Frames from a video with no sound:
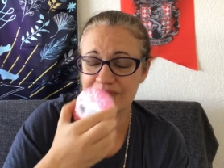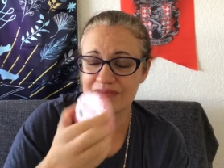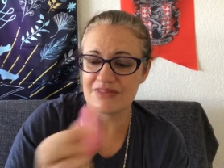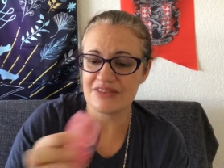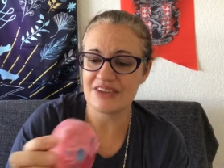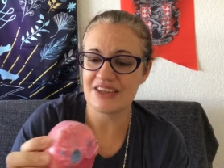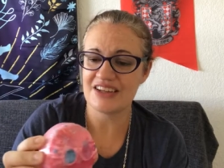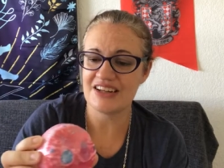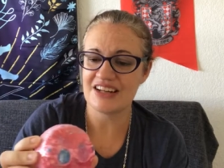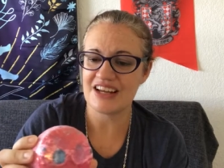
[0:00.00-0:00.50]

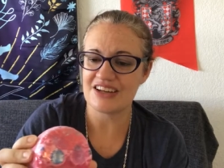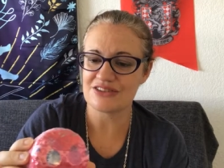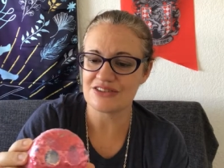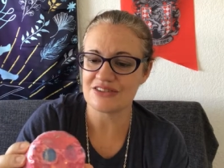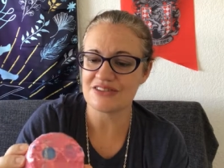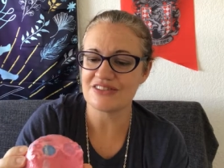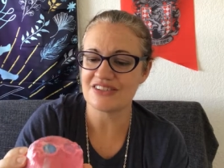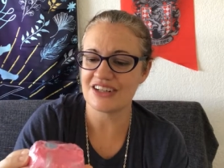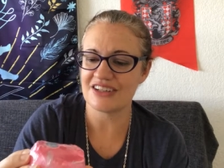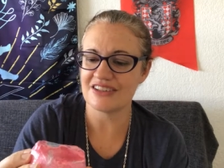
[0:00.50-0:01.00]
it's all
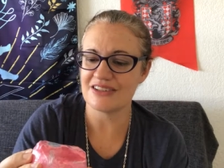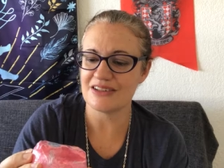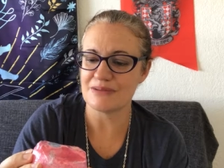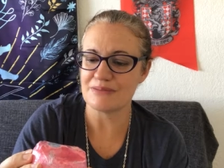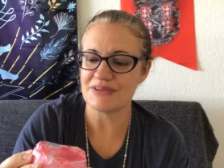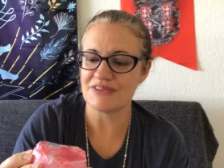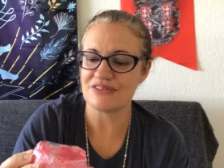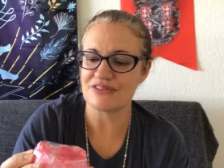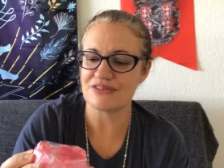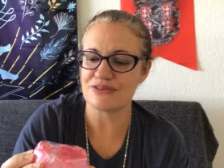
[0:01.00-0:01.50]
natural. It's got a little
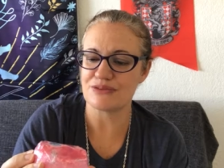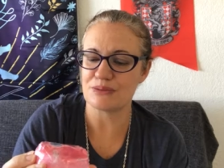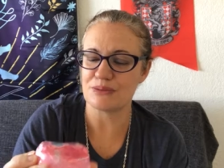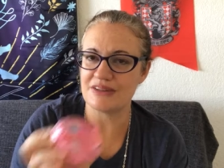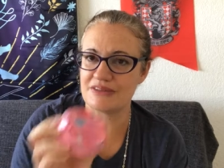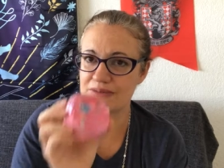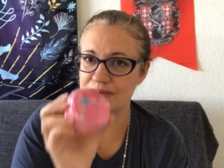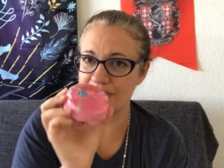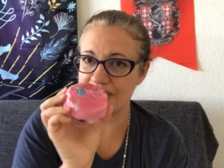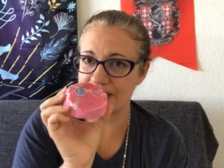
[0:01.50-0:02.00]
bit of
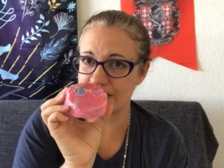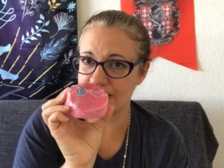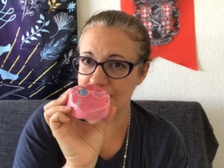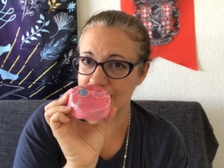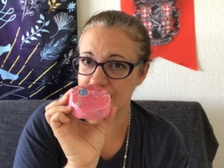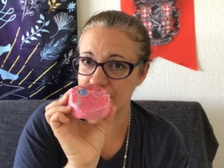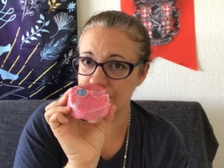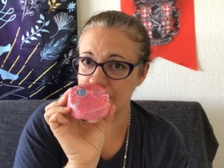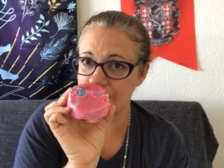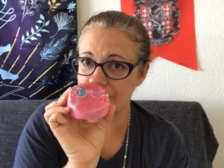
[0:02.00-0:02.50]
sweet smell,